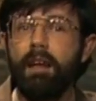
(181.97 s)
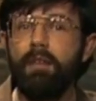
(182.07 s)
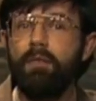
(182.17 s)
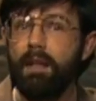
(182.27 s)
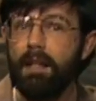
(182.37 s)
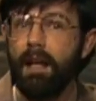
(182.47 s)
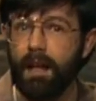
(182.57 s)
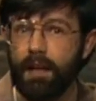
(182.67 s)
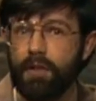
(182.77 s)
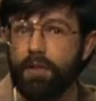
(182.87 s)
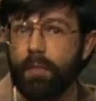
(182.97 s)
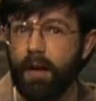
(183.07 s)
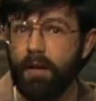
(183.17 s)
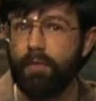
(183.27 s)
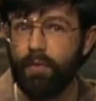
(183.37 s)
No idea what he's
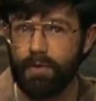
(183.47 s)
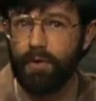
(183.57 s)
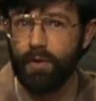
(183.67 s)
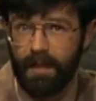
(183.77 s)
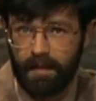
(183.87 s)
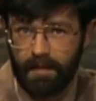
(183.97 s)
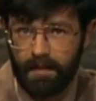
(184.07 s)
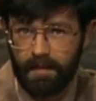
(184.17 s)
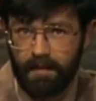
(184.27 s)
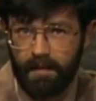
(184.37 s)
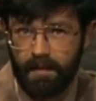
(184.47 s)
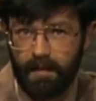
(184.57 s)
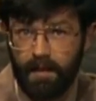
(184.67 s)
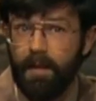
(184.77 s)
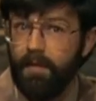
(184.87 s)
saying, as I spent
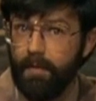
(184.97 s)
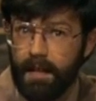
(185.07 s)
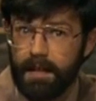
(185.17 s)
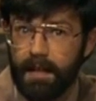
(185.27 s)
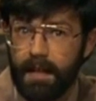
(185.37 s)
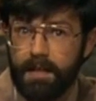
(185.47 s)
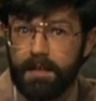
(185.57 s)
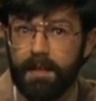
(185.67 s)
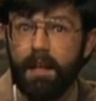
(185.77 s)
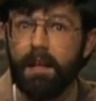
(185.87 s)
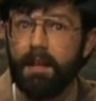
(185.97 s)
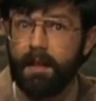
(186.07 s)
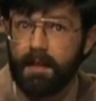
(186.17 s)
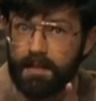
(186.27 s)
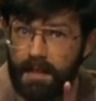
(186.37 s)
school rifling through the German
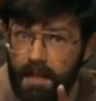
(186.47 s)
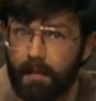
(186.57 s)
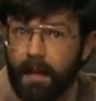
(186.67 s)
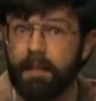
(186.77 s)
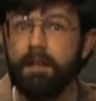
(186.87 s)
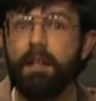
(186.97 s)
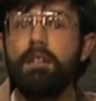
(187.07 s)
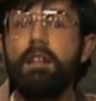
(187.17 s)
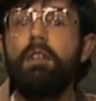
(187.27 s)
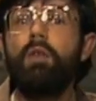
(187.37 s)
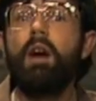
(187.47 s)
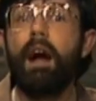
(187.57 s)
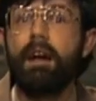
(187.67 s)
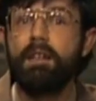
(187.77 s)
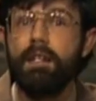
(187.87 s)
dictionary for words like
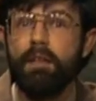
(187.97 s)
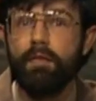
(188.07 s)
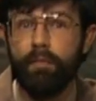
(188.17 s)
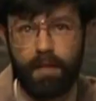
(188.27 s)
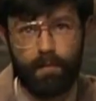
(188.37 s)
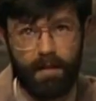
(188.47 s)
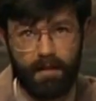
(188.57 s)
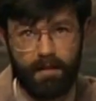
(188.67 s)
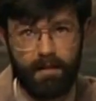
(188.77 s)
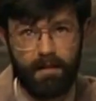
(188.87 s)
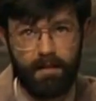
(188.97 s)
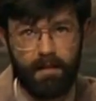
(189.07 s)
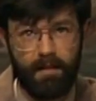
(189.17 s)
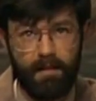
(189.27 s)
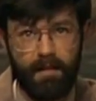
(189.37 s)
poo and penis,
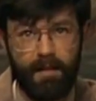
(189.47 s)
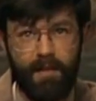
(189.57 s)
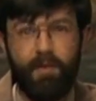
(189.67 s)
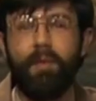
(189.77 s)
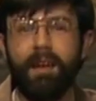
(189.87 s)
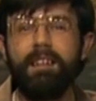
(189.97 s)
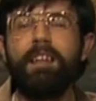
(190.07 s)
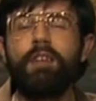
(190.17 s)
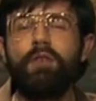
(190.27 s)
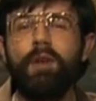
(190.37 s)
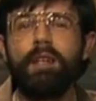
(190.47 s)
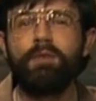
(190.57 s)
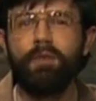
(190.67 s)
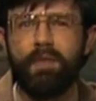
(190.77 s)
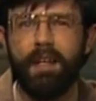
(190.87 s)
which was just penis with an
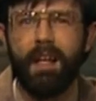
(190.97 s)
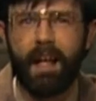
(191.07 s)
accent.